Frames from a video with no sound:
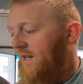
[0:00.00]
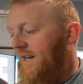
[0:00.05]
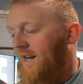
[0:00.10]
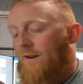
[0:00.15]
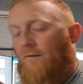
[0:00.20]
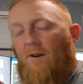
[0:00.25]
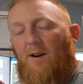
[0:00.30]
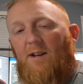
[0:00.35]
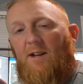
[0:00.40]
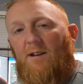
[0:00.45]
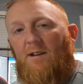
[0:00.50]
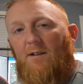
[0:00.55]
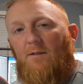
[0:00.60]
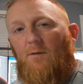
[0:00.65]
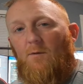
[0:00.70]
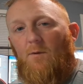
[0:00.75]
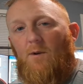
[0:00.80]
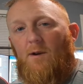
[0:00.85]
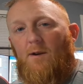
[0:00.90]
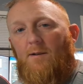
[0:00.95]
get it ready
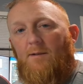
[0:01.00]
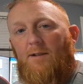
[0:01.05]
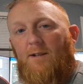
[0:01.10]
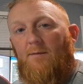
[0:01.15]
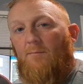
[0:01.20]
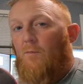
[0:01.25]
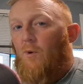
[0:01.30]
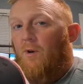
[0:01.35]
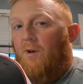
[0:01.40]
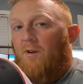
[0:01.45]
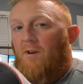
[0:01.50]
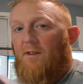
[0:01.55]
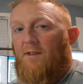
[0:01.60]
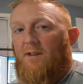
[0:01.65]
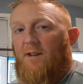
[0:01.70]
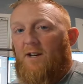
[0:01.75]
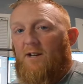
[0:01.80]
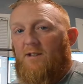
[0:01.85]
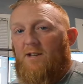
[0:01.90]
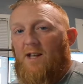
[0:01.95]
to uh, embroider on
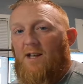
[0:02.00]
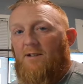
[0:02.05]
the next